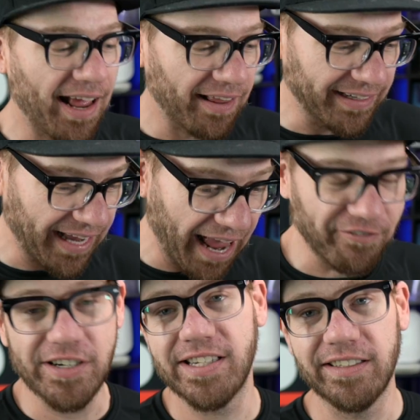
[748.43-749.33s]
like
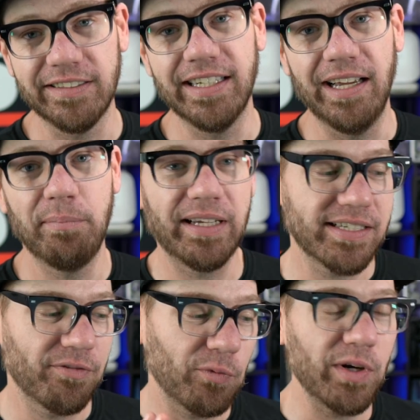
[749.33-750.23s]
every single day because
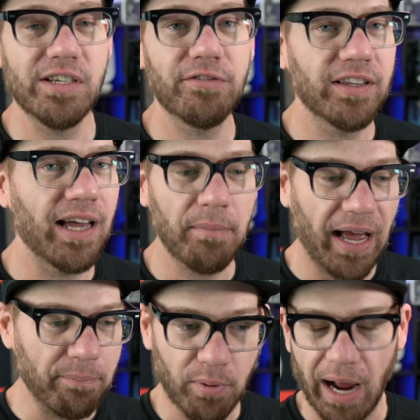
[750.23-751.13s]
if it wasn't for them
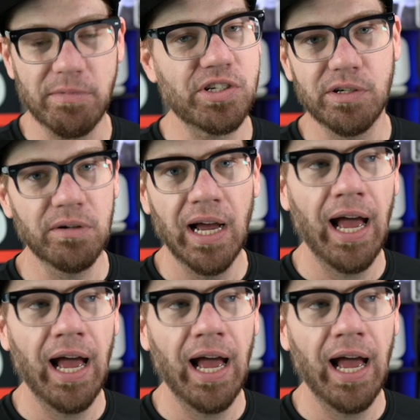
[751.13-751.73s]
i promise you